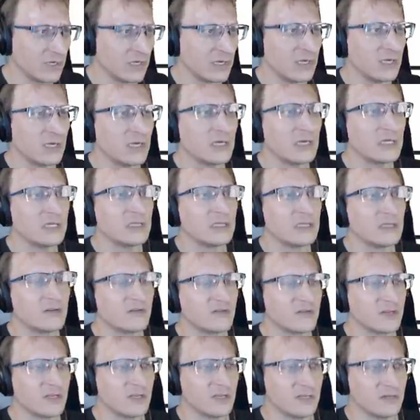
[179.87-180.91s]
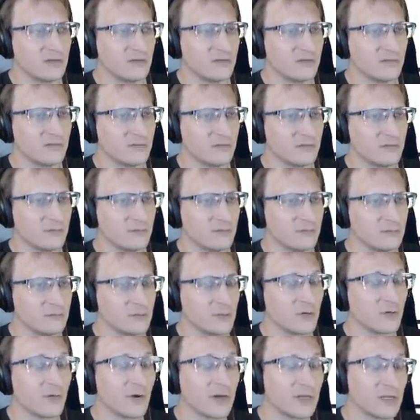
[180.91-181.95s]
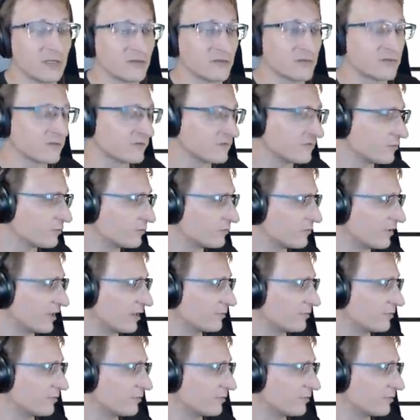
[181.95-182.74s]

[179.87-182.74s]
in this case. Credits? So I'm,